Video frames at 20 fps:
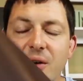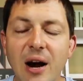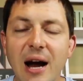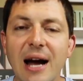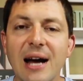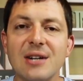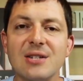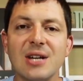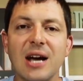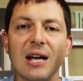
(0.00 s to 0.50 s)

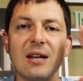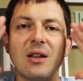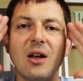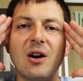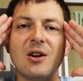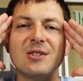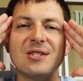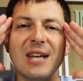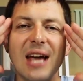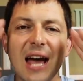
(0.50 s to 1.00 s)
crashed, I
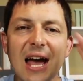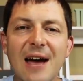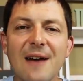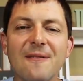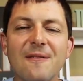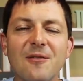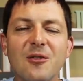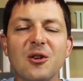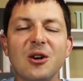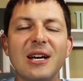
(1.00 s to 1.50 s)
lost
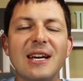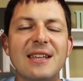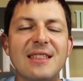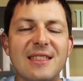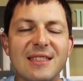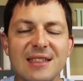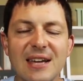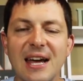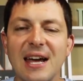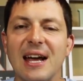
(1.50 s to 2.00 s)

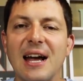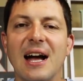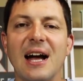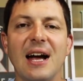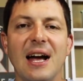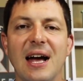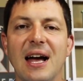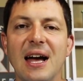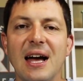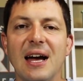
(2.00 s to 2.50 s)
everything
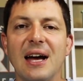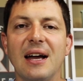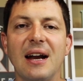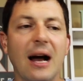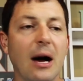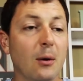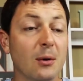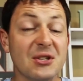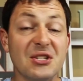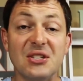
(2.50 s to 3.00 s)
I had.
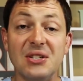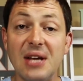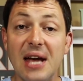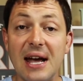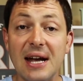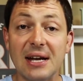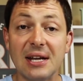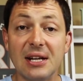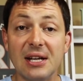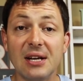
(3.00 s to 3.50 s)
I was
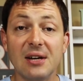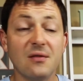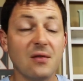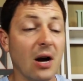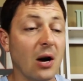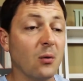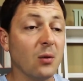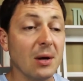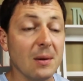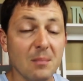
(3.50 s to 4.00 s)
negative,
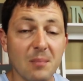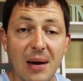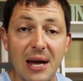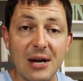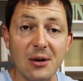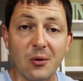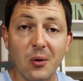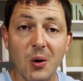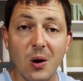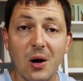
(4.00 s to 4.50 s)
I went
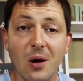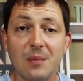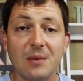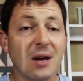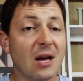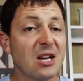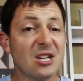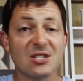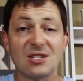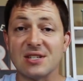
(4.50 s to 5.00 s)
bankrupt,
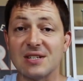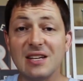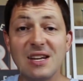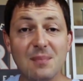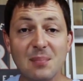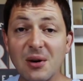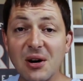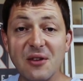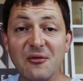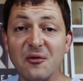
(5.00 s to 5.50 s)

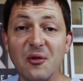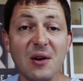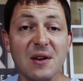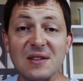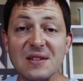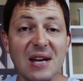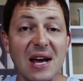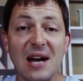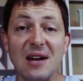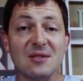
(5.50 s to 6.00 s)
sleeping on
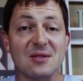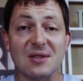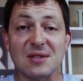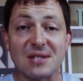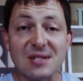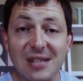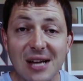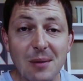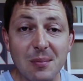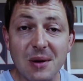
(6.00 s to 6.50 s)
friends'
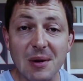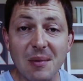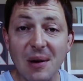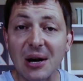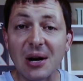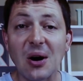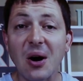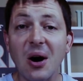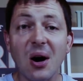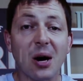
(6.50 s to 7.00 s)
couches, slept in
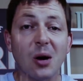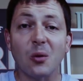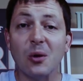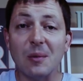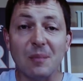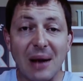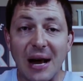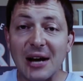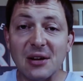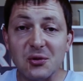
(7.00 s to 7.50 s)
my car,
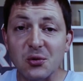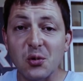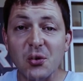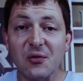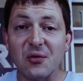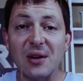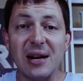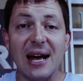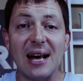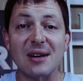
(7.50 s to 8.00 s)
went back to
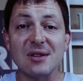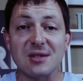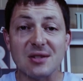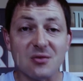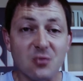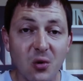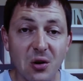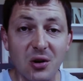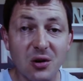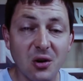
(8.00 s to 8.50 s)
roofing
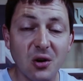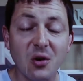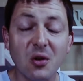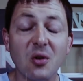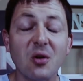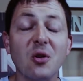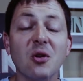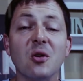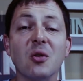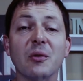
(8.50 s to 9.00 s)
houses, working on
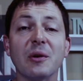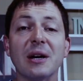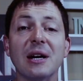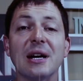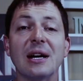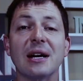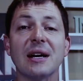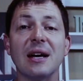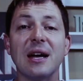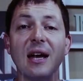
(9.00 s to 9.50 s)
the oil
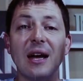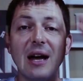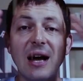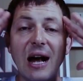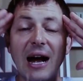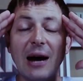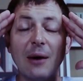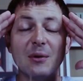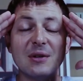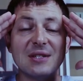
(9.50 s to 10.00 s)
rig.
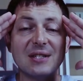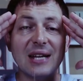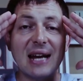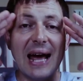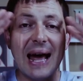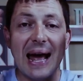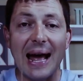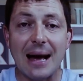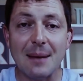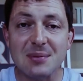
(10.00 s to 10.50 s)
I was at
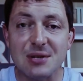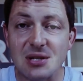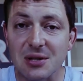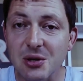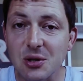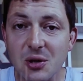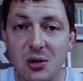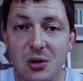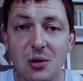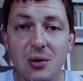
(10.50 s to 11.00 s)

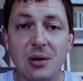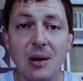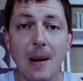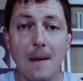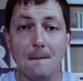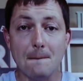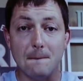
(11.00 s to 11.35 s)
absolute